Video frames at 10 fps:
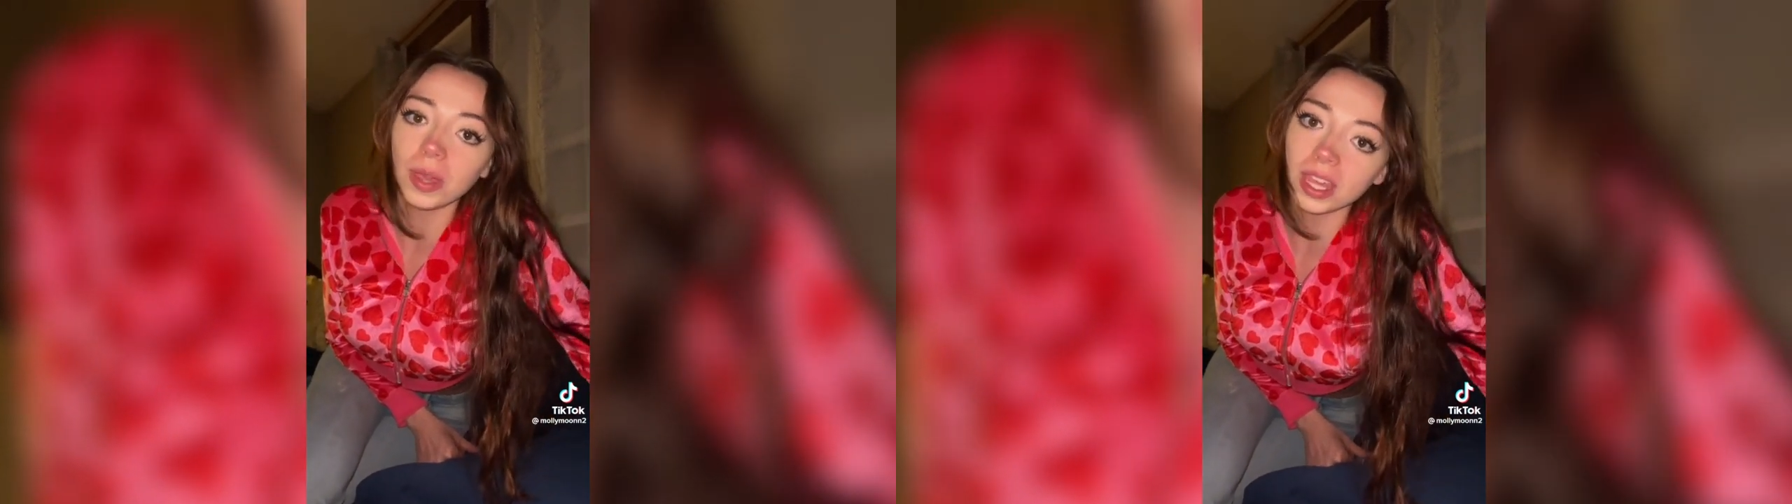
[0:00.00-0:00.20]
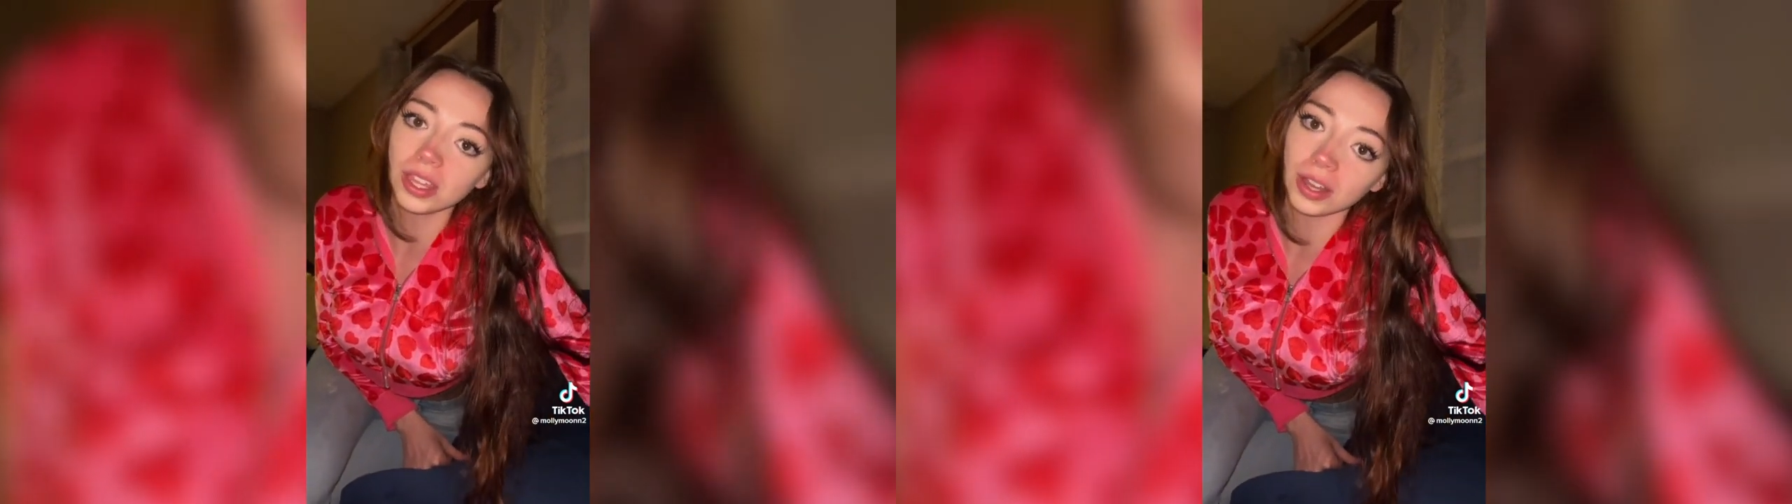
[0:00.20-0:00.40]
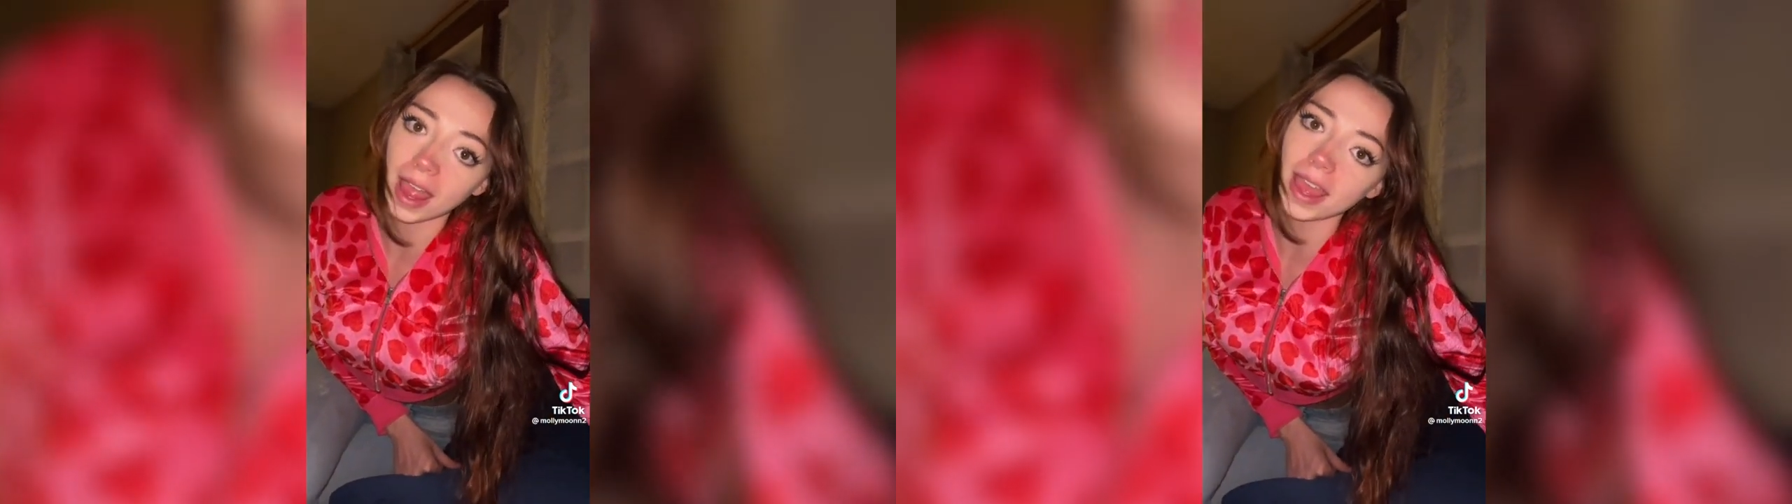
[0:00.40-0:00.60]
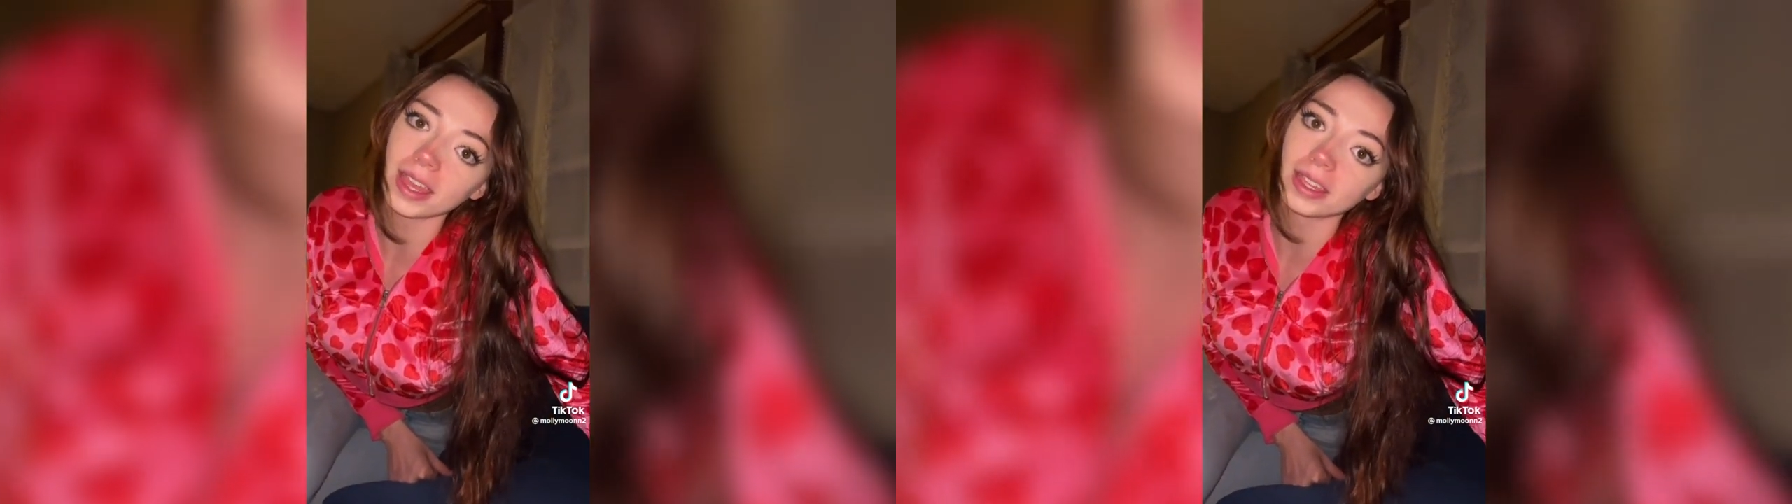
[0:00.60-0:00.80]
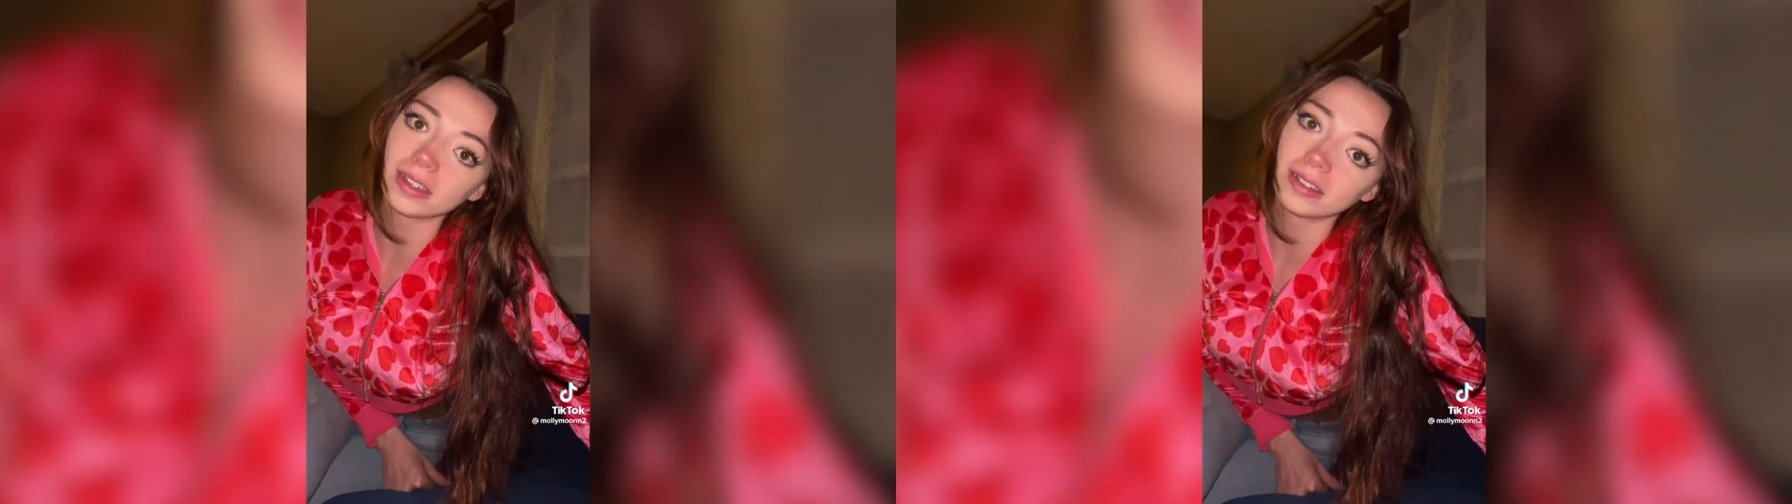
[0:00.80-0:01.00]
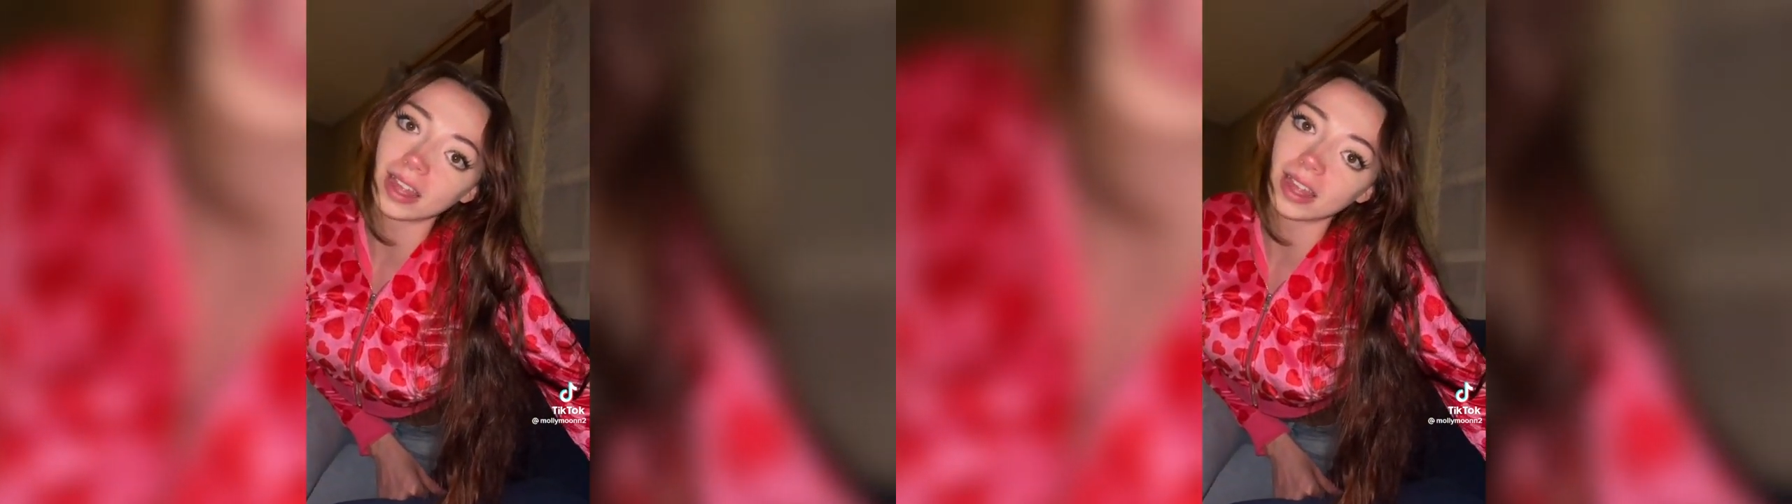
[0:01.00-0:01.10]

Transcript: hit your head,